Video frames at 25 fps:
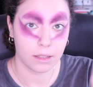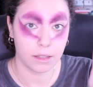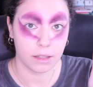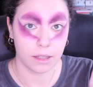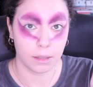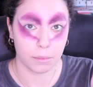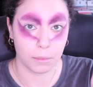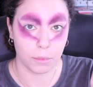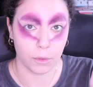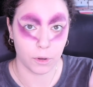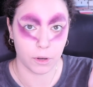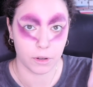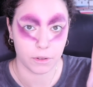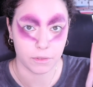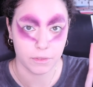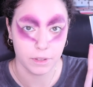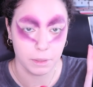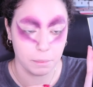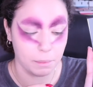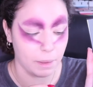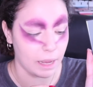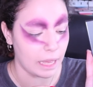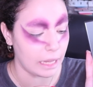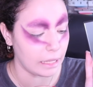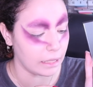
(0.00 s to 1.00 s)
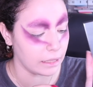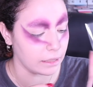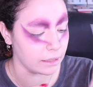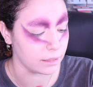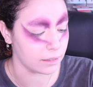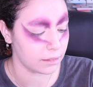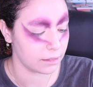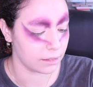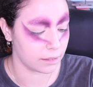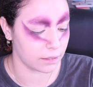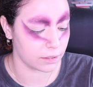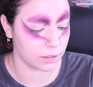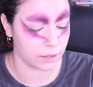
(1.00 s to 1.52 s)
Morphe palette
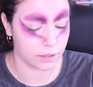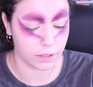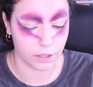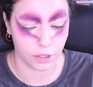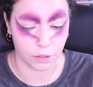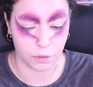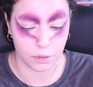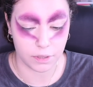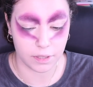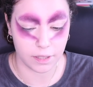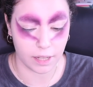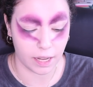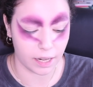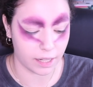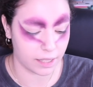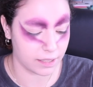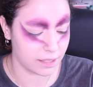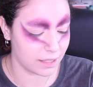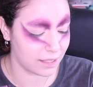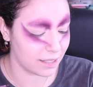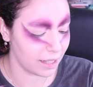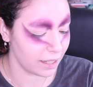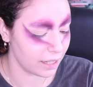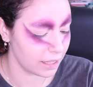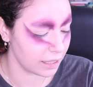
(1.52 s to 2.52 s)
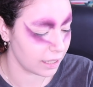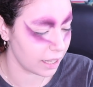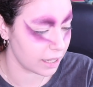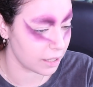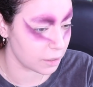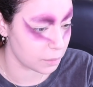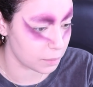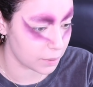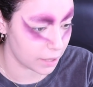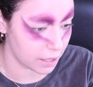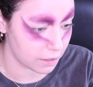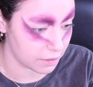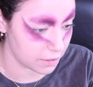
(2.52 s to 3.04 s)
and use that because it's like a lighter
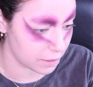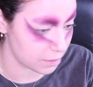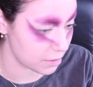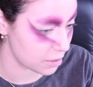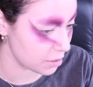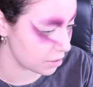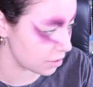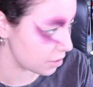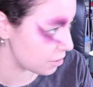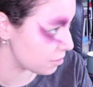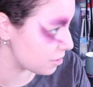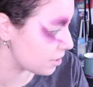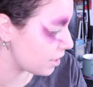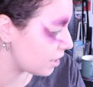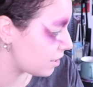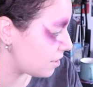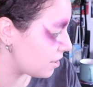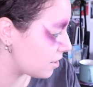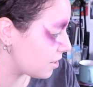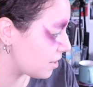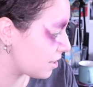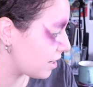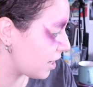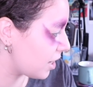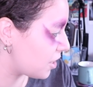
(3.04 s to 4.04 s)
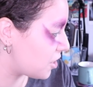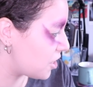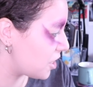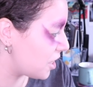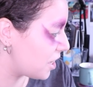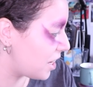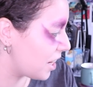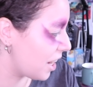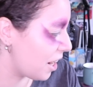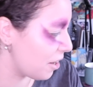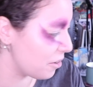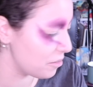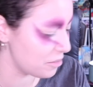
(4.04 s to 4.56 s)
brown, so I'm just gonna use that to sketch it
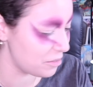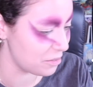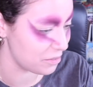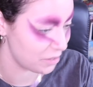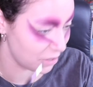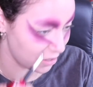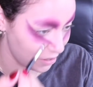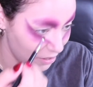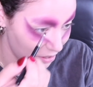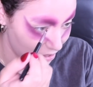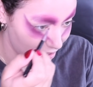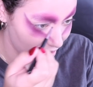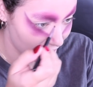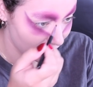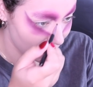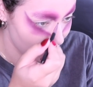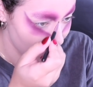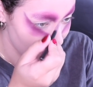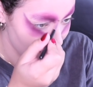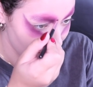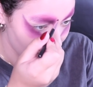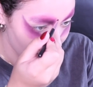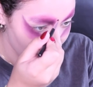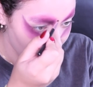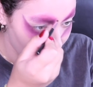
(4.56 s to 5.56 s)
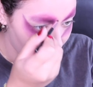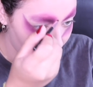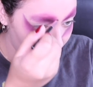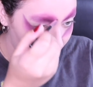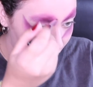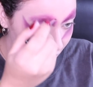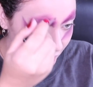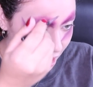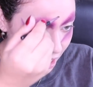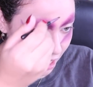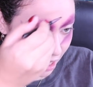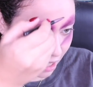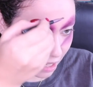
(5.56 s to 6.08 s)
out first. Oh,
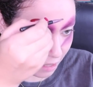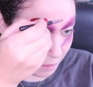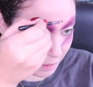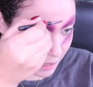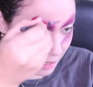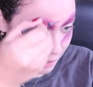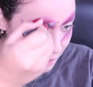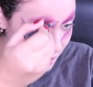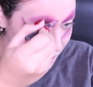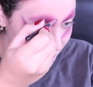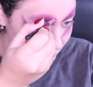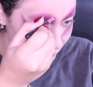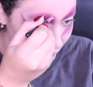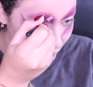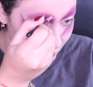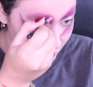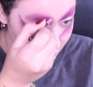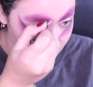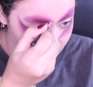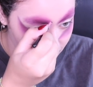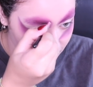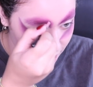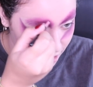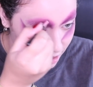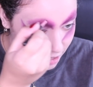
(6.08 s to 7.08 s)
I'm so scared.